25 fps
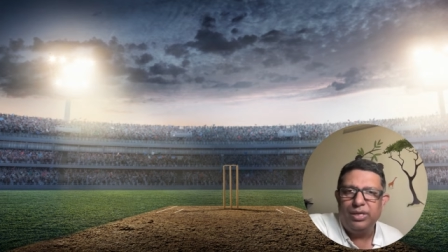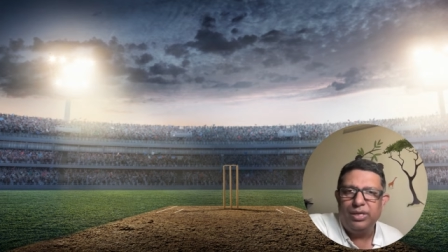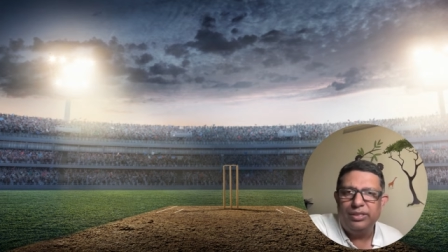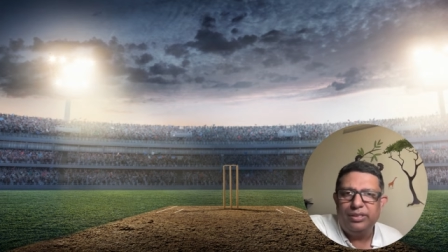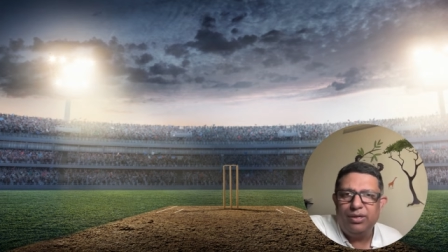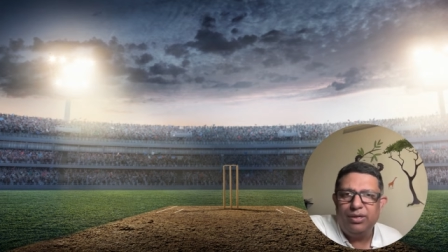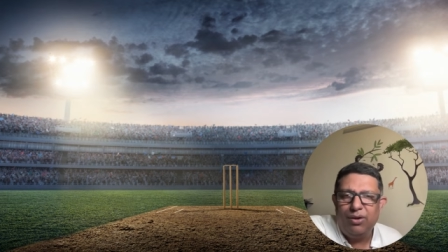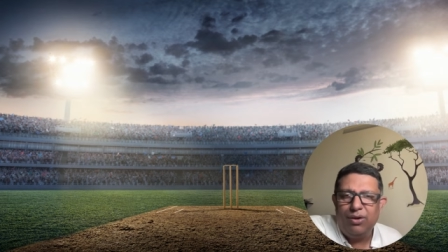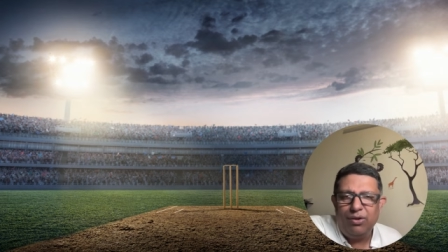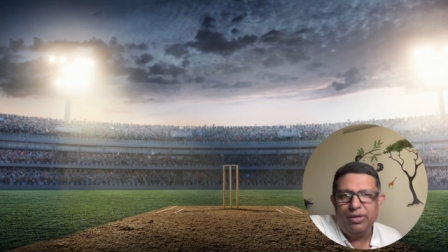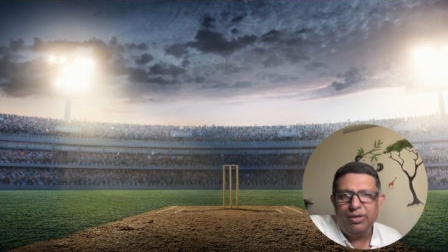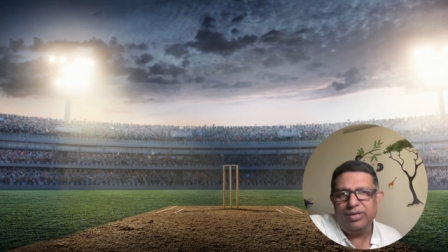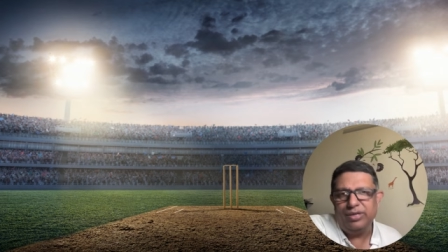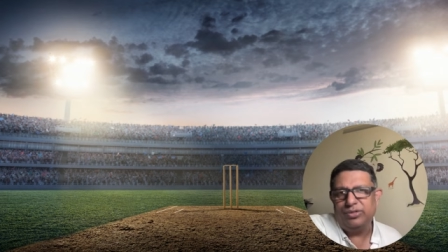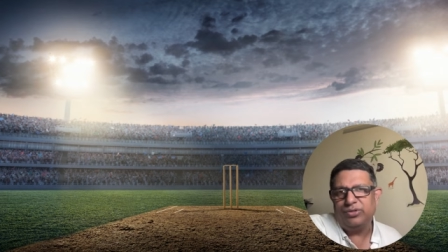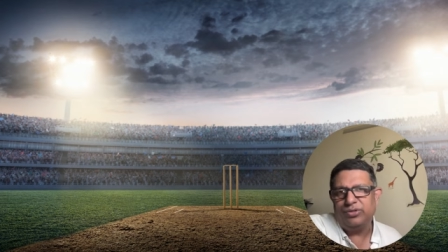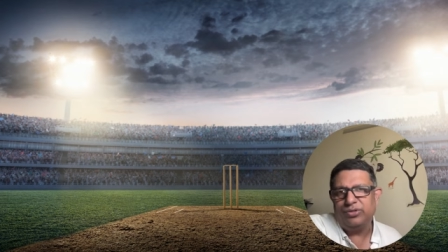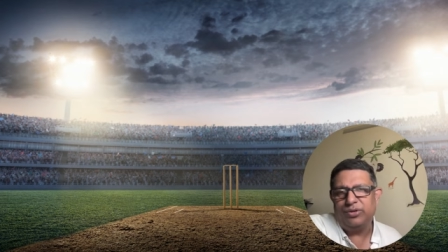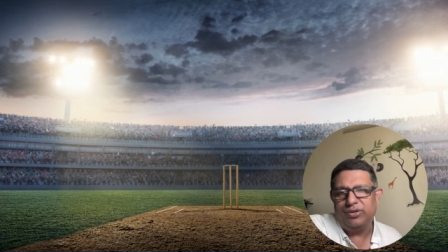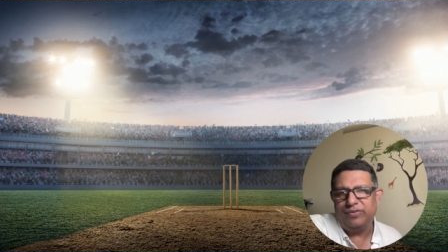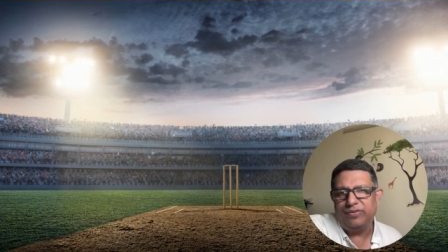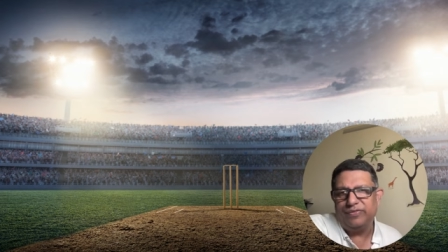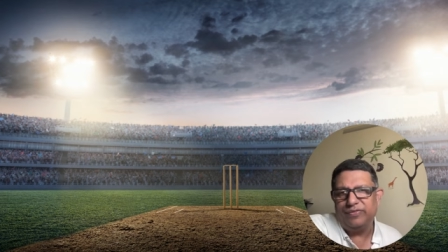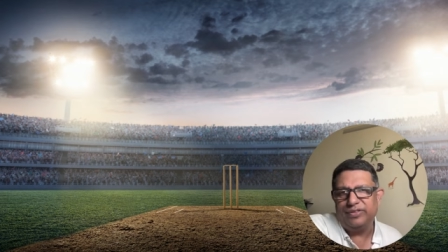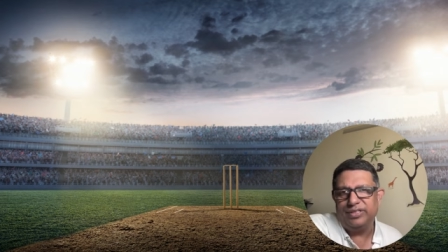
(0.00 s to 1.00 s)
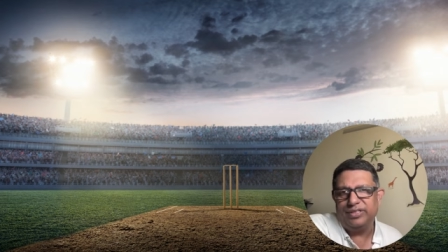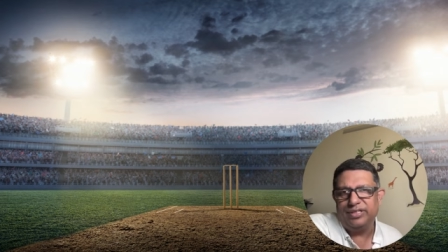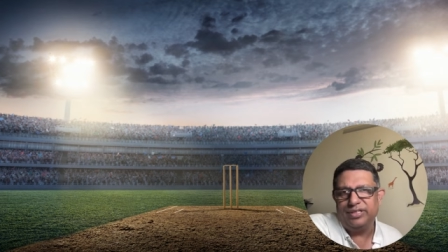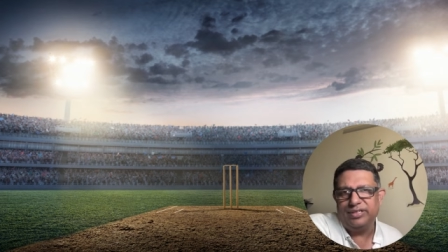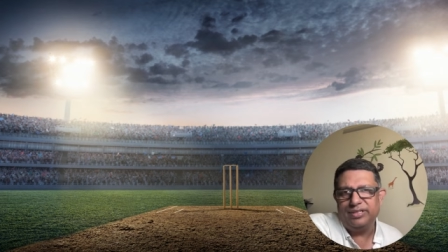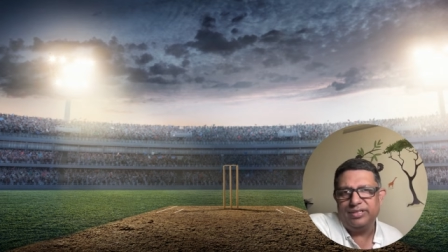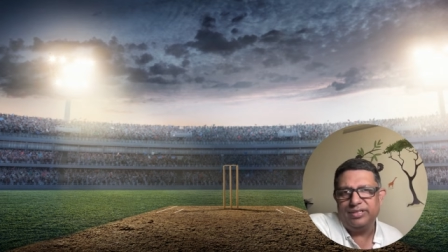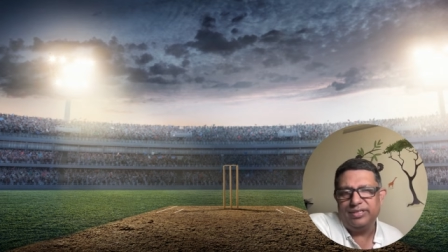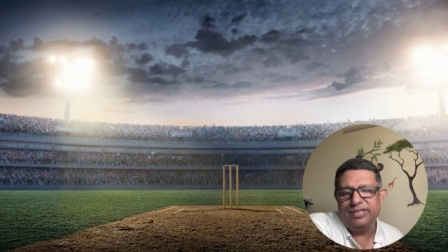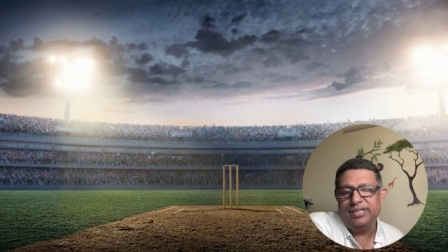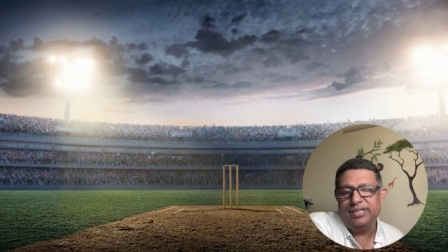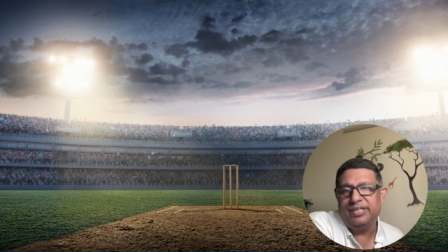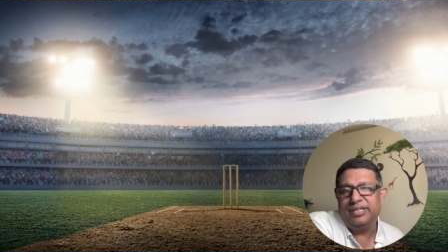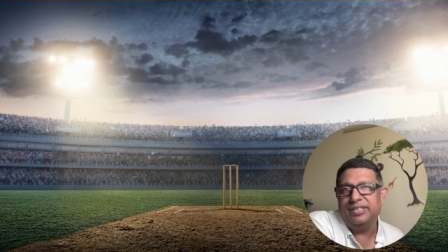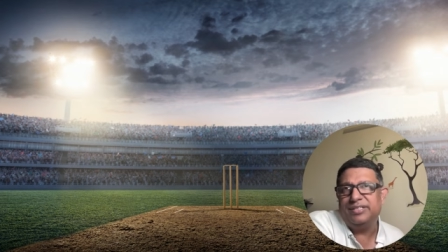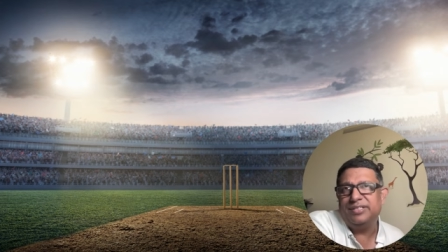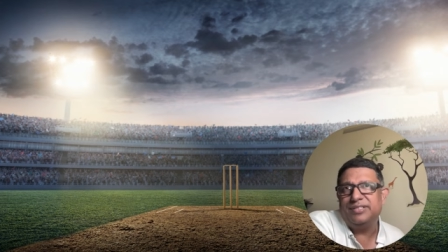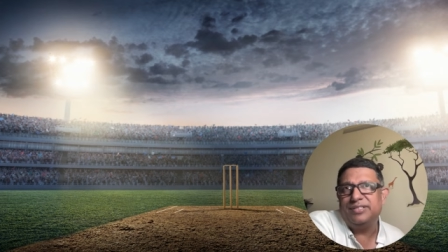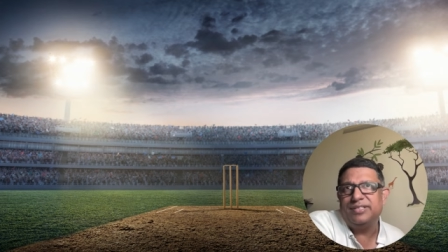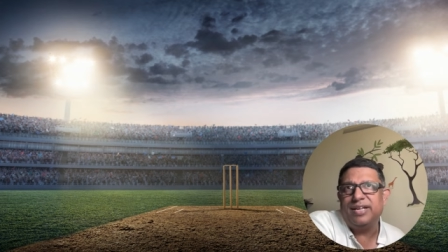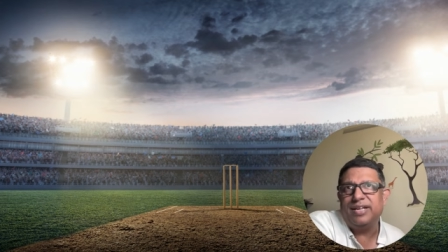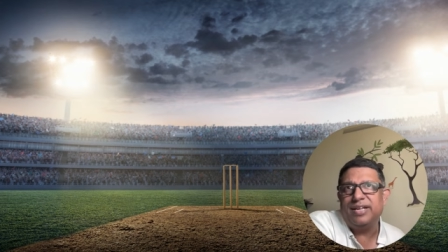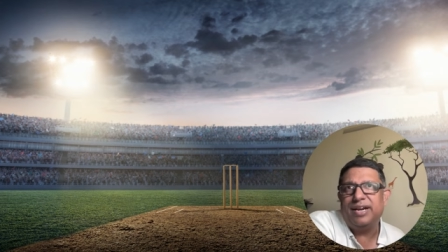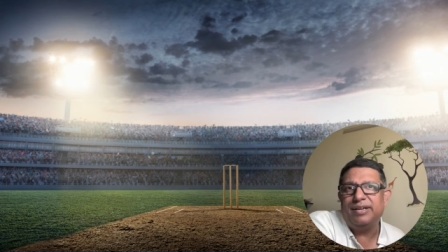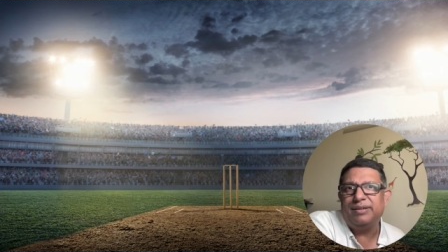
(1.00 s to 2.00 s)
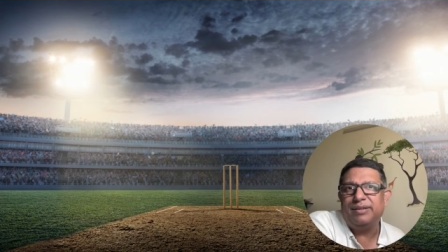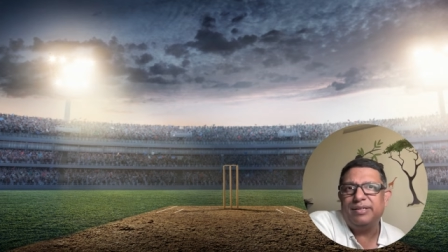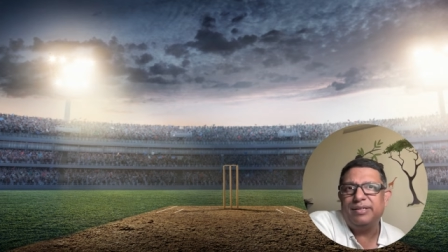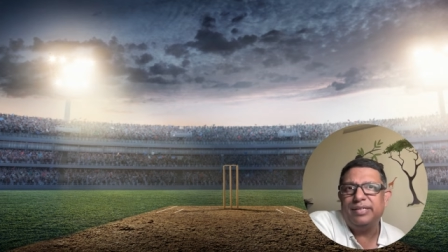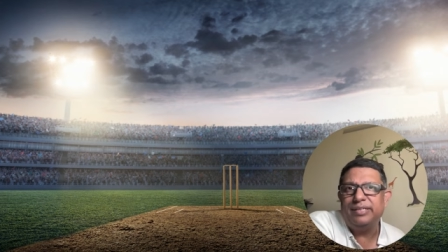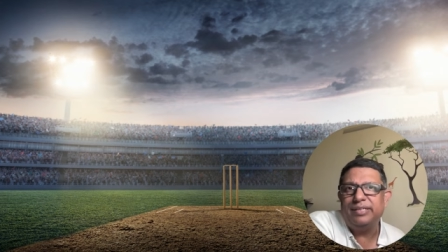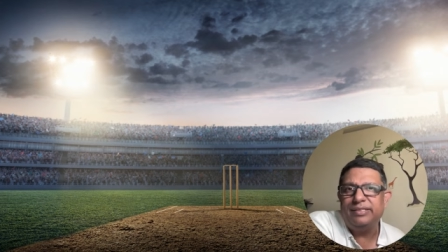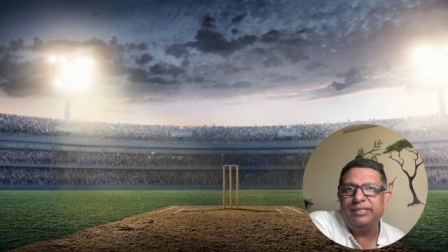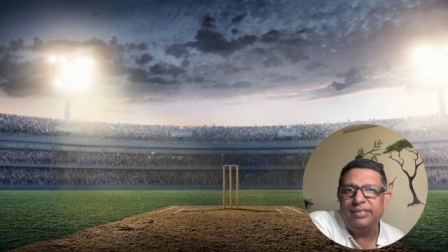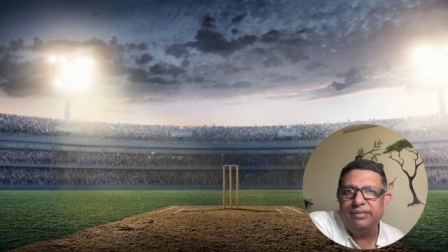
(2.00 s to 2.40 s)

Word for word: the long and short of it is that